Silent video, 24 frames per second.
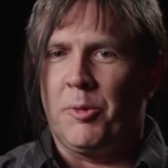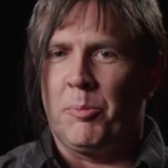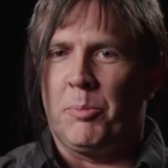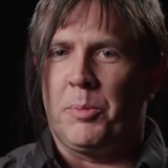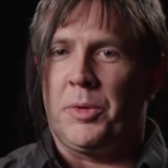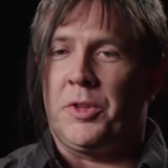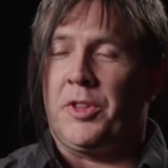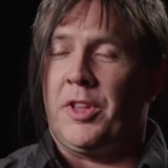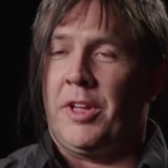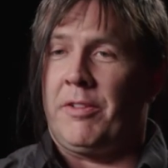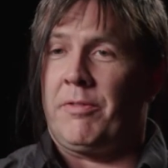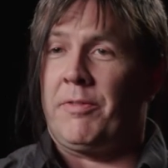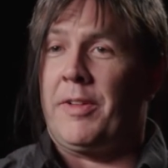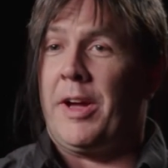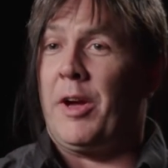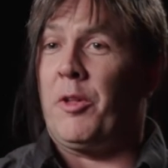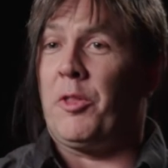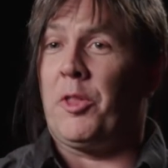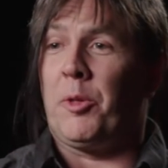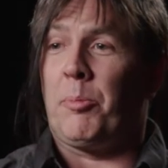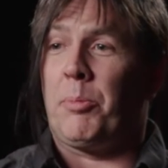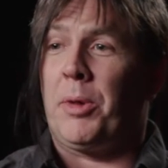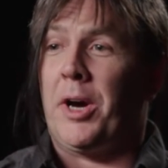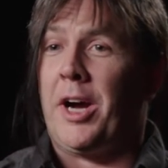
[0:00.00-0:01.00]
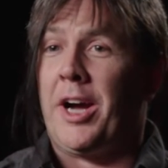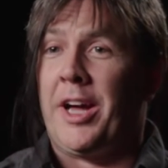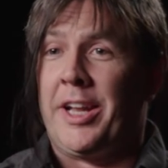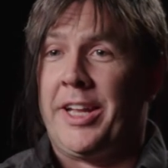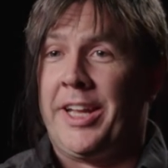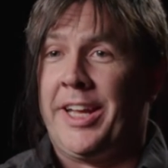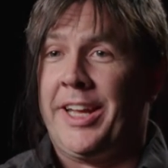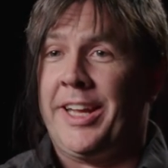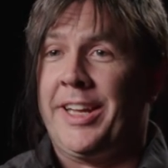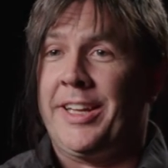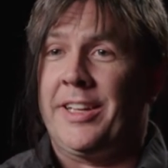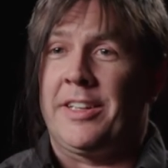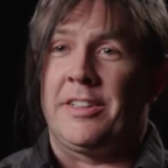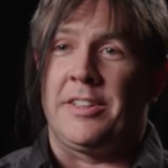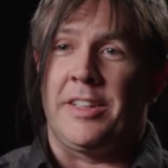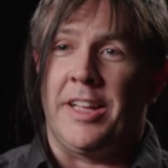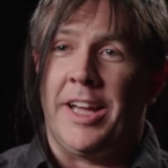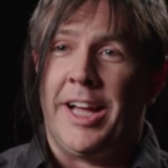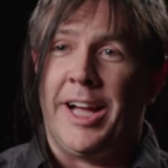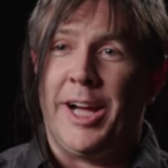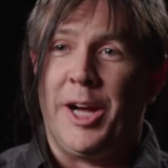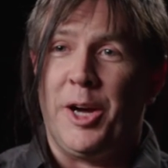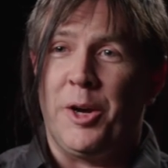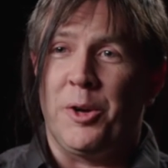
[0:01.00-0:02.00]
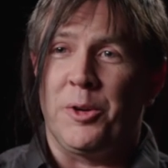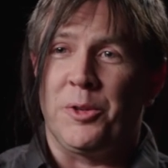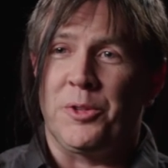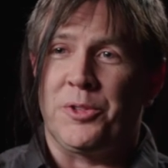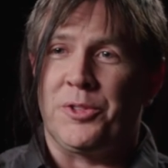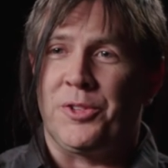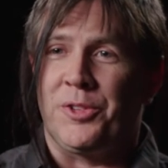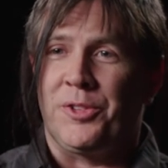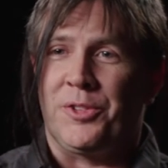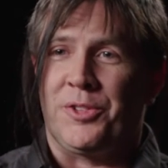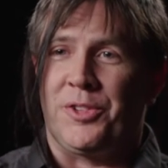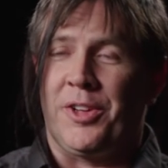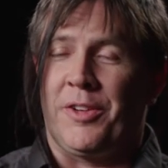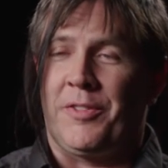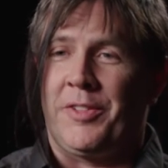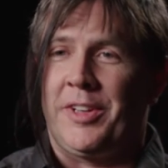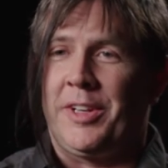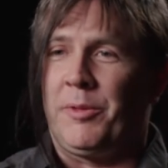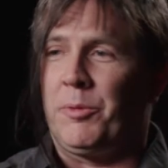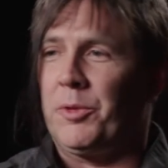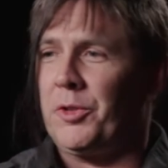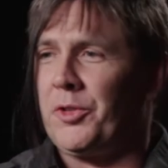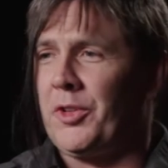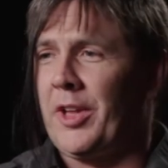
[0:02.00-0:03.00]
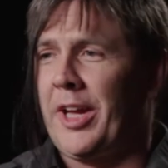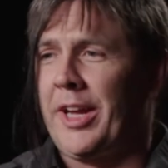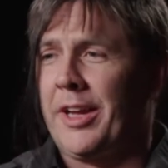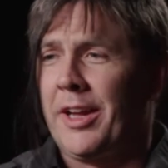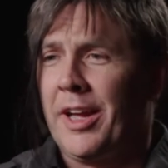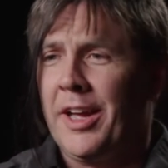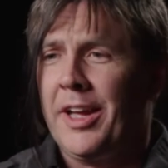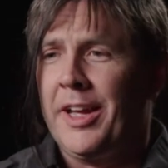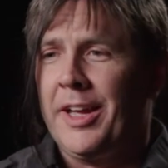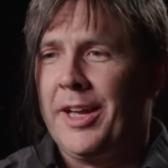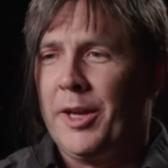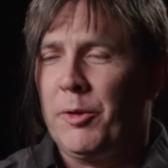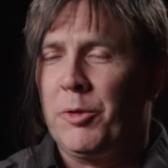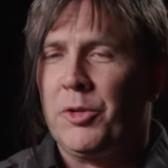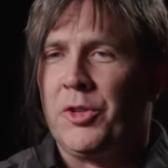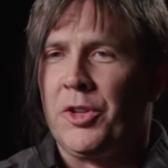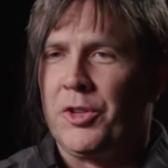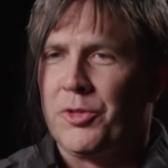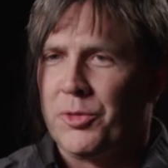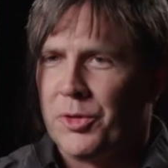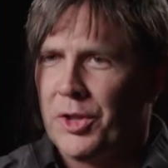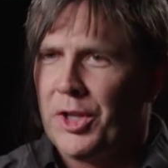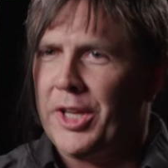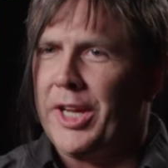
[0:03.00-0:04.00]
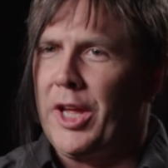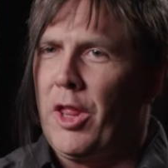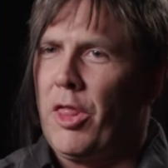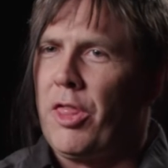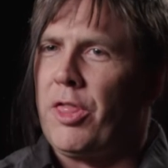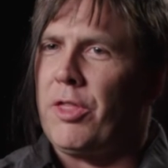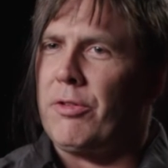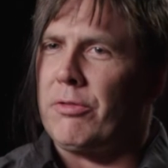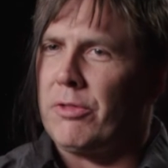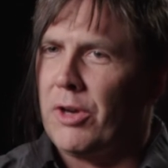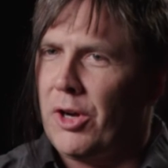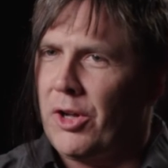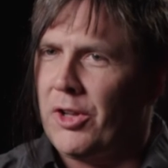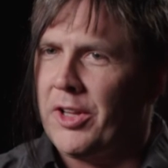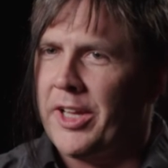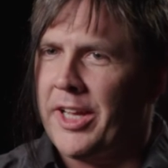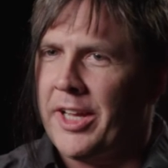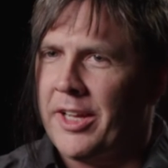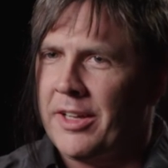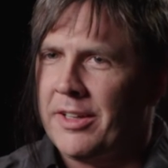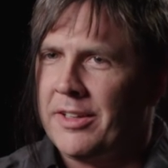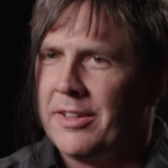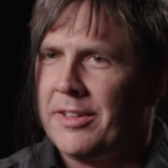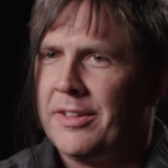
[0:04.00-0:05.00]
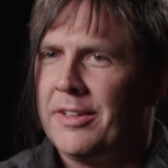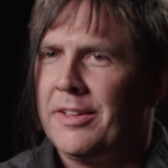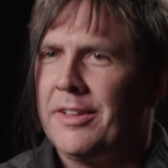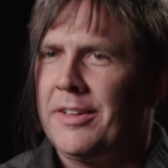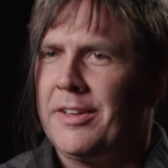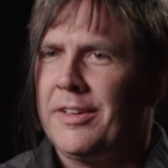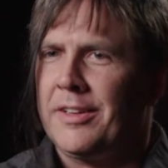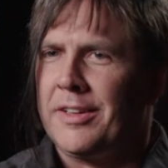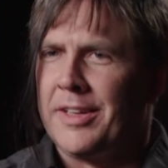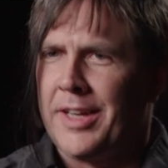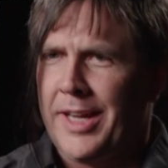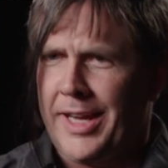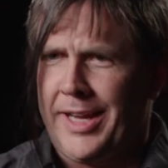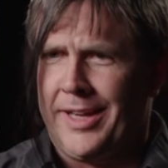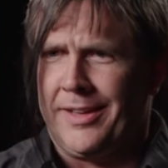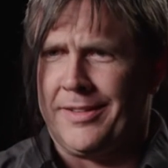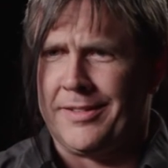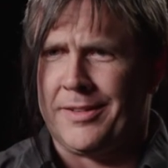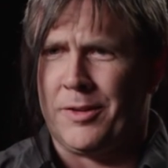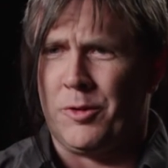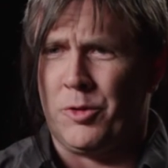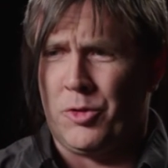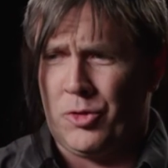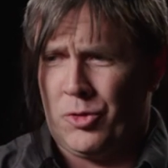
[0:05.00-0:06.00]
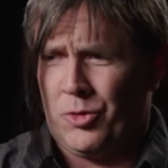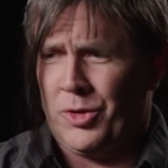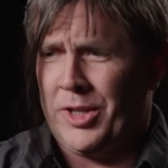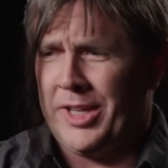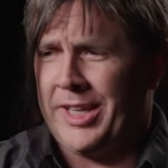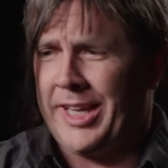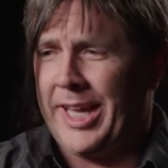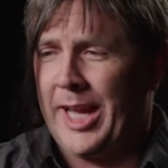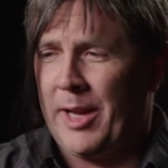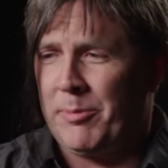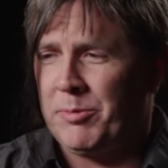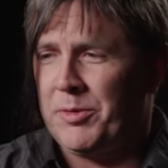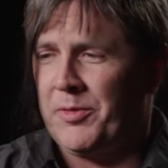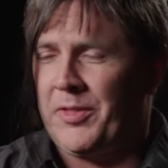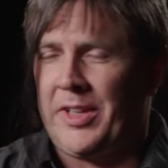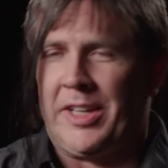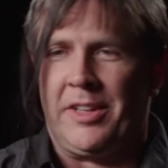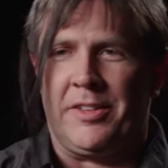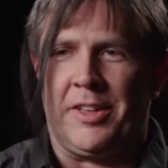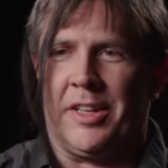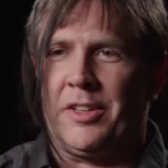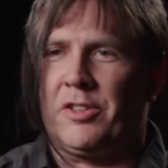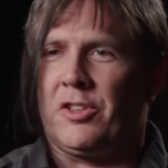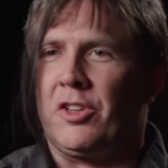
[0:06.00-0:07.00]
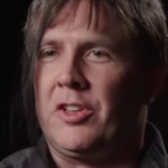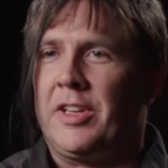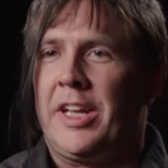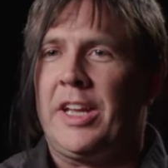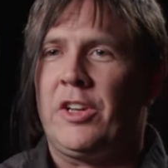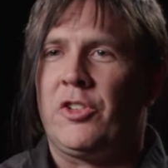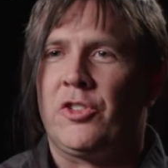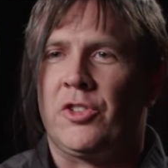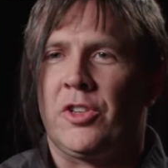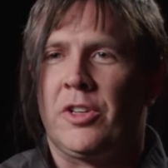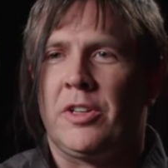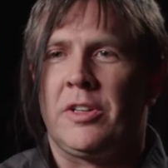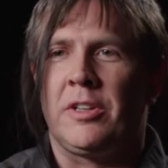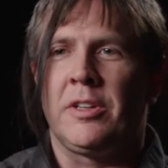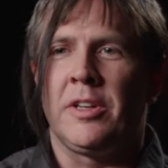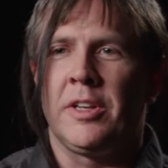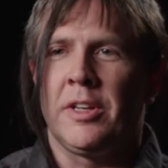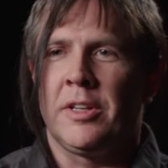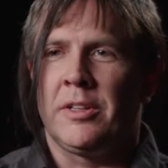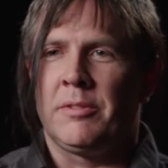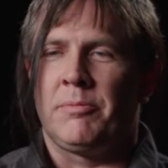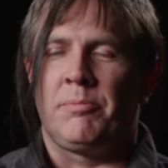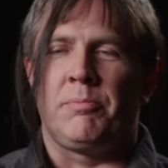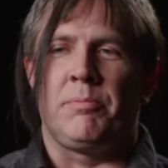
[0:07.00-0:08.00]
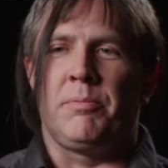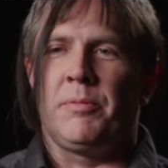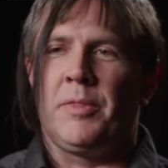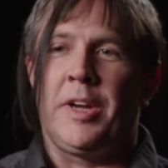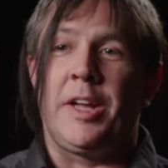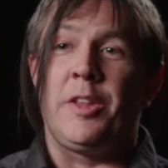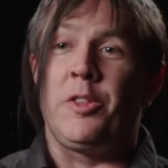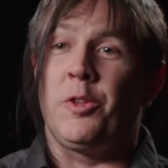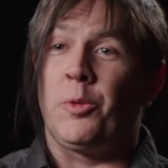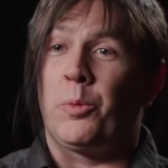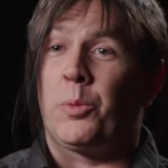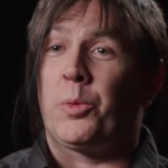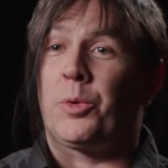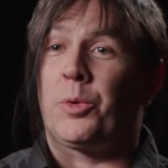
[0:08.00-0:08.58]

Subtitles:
but they found the body in the house and stuff. And it was like, it was this really enthralling case. It really captivated like the nation and the